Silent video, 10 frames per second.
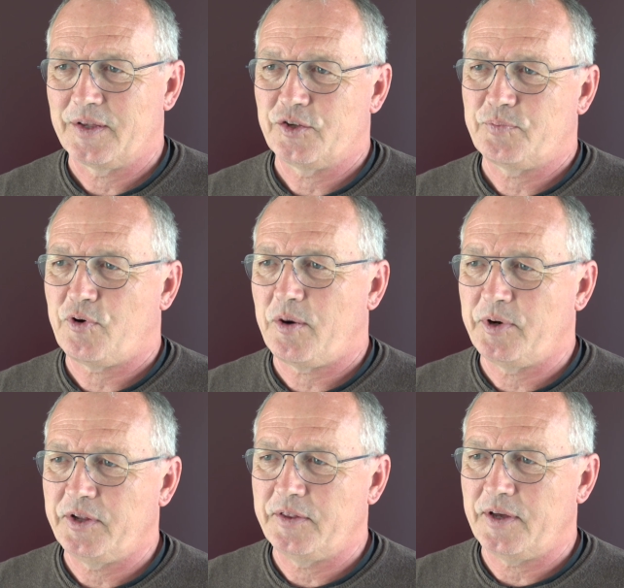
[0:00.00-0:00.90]
is
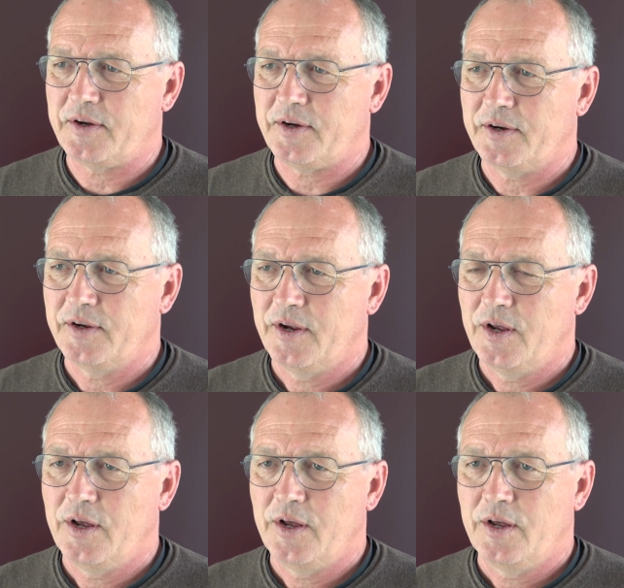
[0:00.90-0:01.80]
probably that
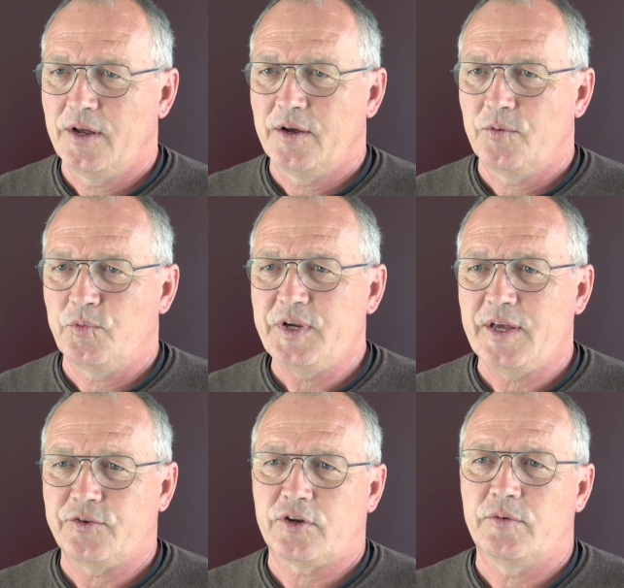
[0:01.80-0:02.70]

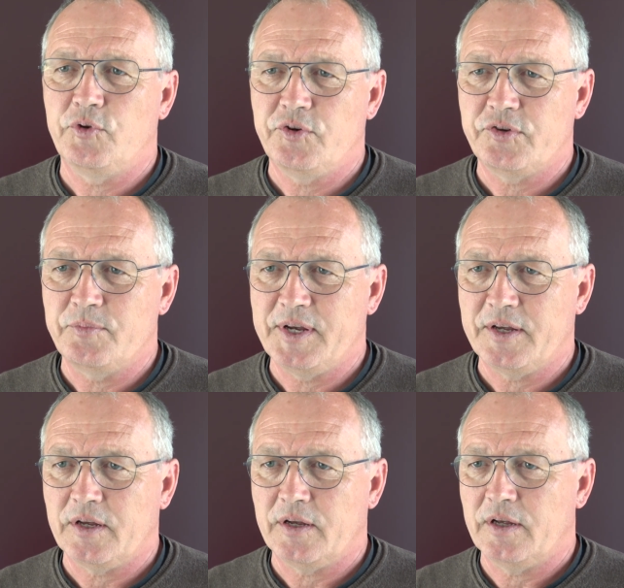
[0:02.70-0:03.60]
we as a community
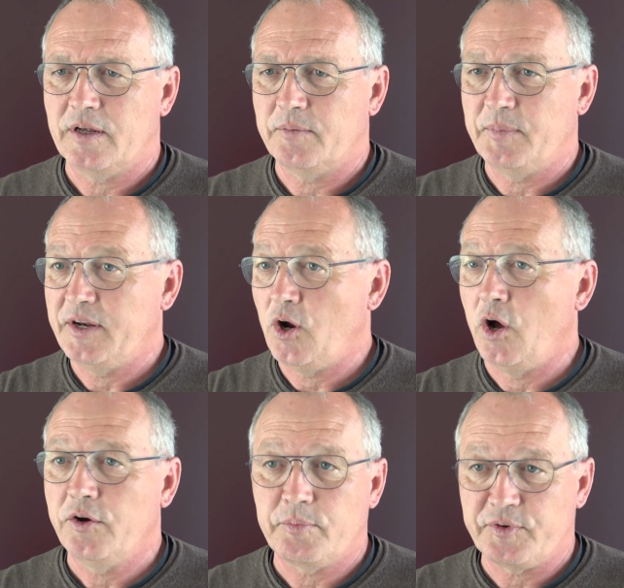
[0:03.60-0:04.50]
make, made a
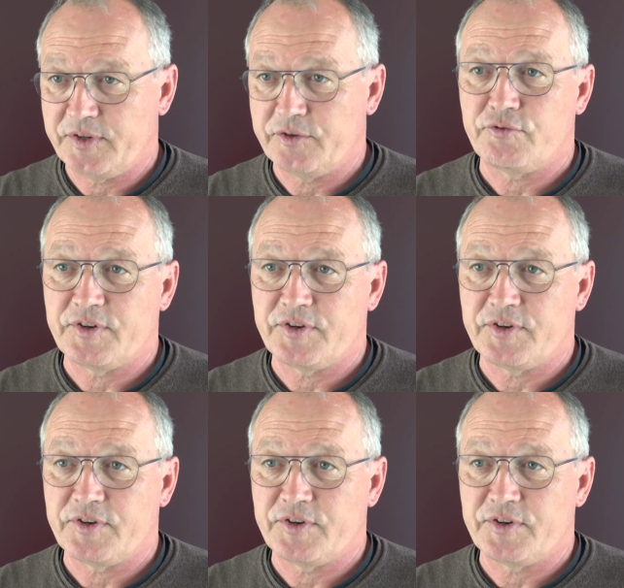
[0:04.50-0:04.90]
100%